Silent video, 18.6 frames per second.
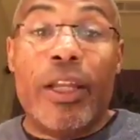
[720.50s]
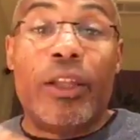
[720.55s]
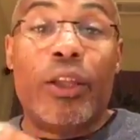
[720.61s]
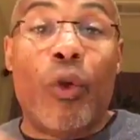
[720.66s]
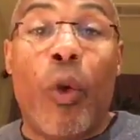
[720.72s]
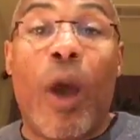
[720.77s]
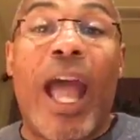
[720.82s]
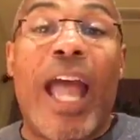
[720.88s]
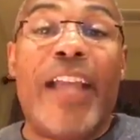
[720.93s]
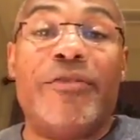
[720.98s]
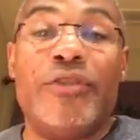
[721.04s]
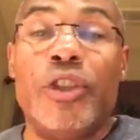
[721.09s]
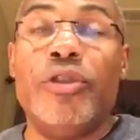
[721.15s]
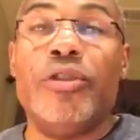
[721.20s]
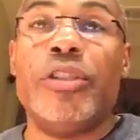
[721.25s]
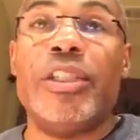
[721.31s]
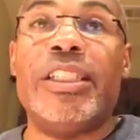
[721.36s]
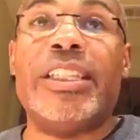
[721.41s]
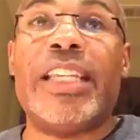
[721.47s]
The wives
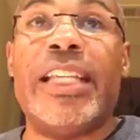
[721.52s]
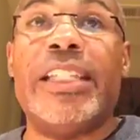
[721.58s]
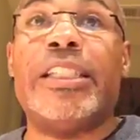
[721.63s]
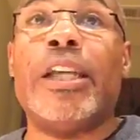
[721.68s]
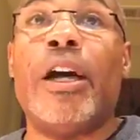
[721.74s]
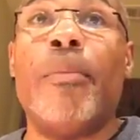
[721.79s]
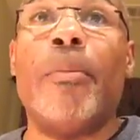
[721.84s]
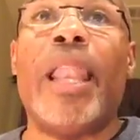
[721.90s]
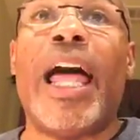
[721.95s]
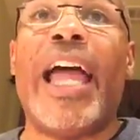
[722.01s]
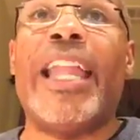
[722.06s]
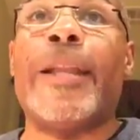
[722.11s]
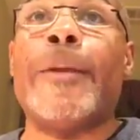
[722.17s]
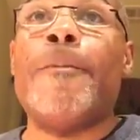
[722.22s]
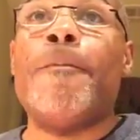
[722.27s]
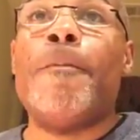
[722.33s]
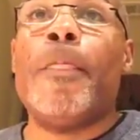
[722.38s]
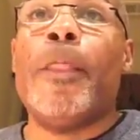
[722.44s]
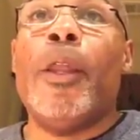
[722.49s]
usually say something like,
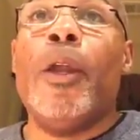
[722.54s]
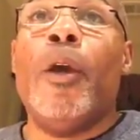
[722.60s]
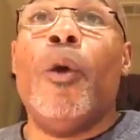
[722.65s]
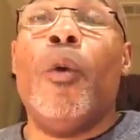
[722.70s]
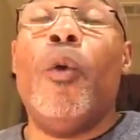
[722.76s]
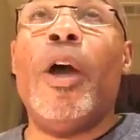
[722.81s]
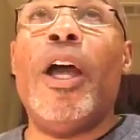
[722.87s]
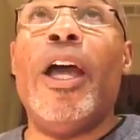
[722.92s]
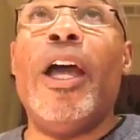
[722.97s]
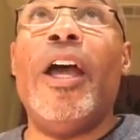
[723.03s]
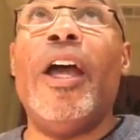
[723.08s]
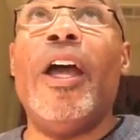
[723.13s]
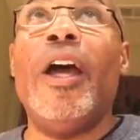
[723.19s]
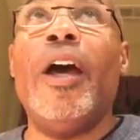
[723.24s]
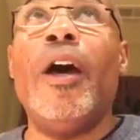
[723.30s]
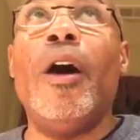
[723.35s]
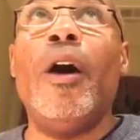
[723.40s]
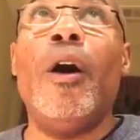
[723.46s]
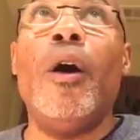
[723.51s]

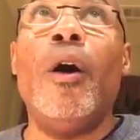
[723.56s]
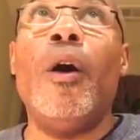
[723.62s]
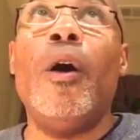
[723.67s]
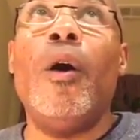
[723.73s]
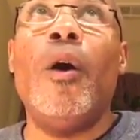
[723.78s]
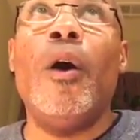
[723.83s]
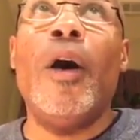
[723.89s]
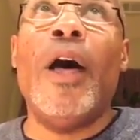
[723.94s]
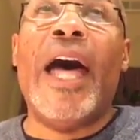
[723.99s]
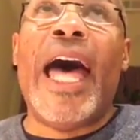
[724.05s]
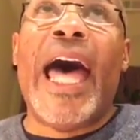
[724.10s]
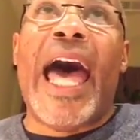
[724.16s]
well,